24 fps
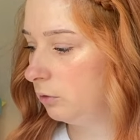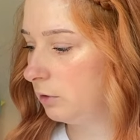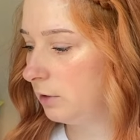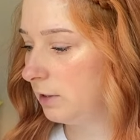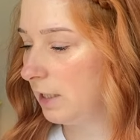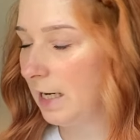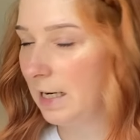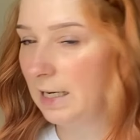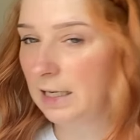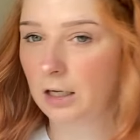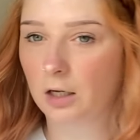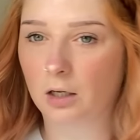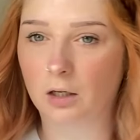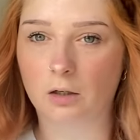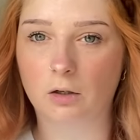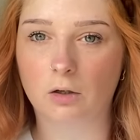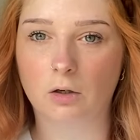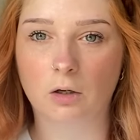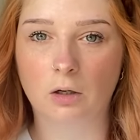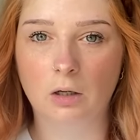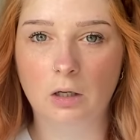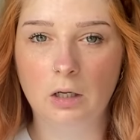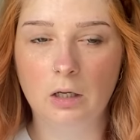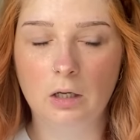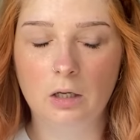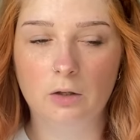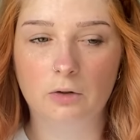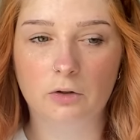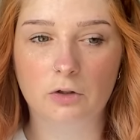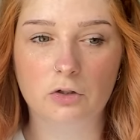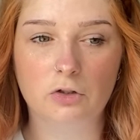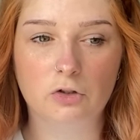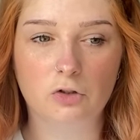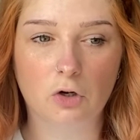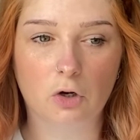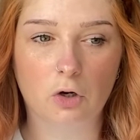taken
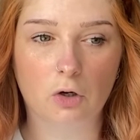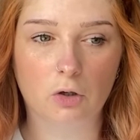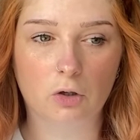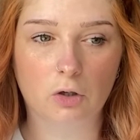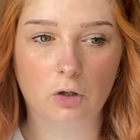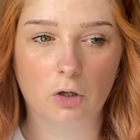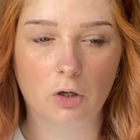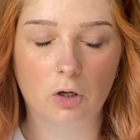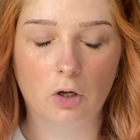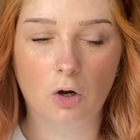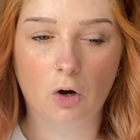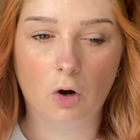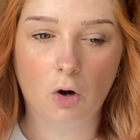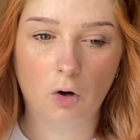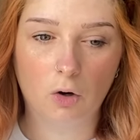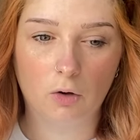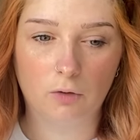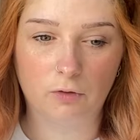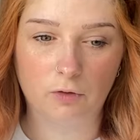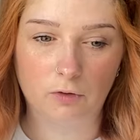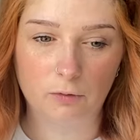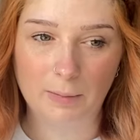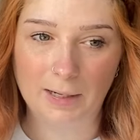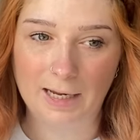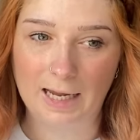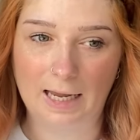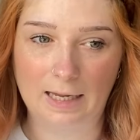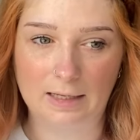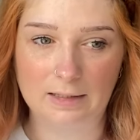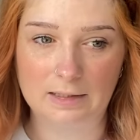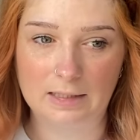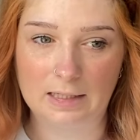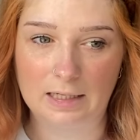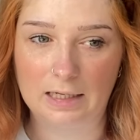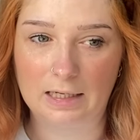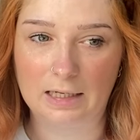the stock off of my
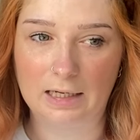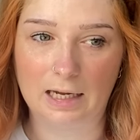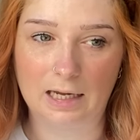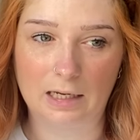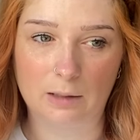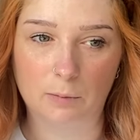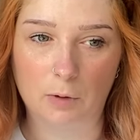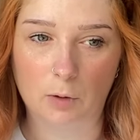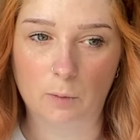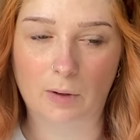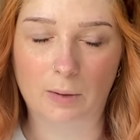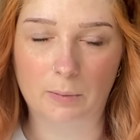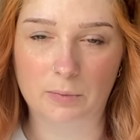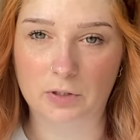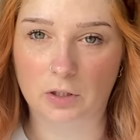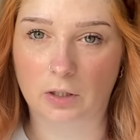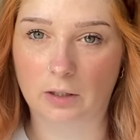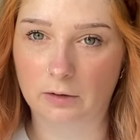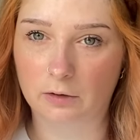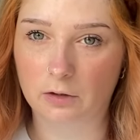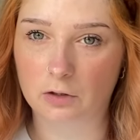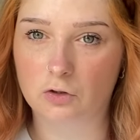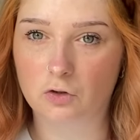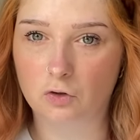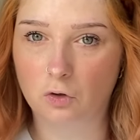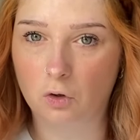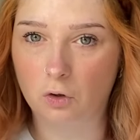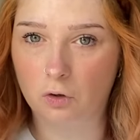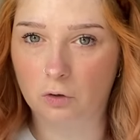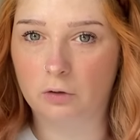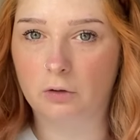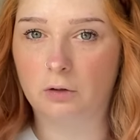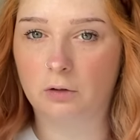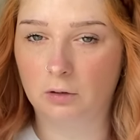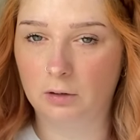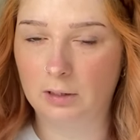Etsy and my website that's
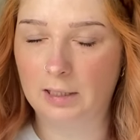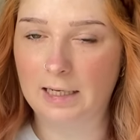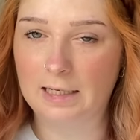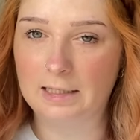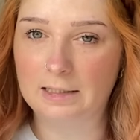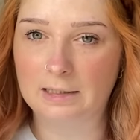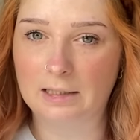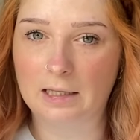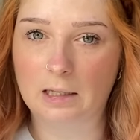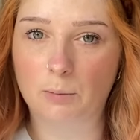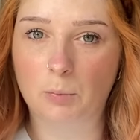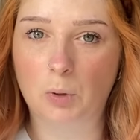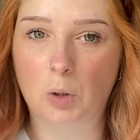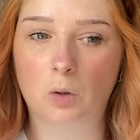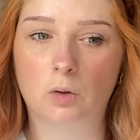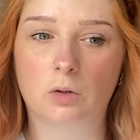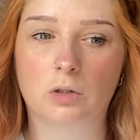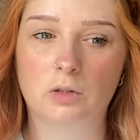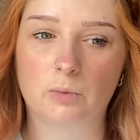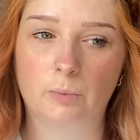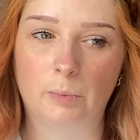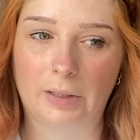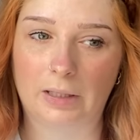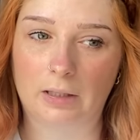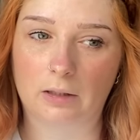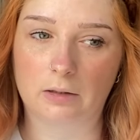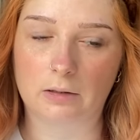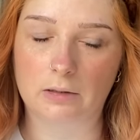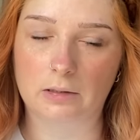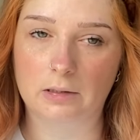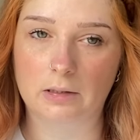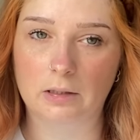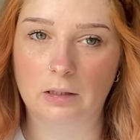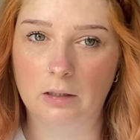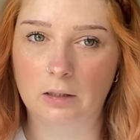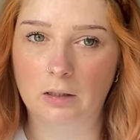gone into that box
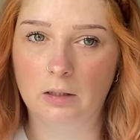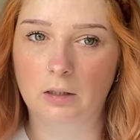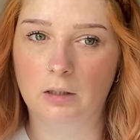because